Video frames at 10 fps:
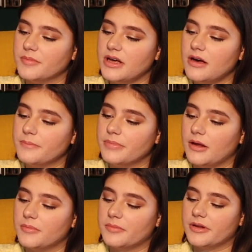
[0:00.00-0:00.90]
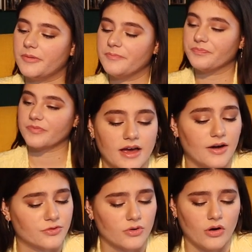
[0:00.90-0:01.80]
blah, blah, blah, blah, blah.
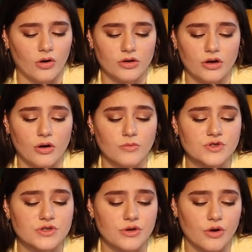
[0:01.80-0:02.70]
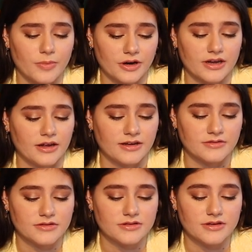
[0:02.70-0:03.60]
After all, almost nobody else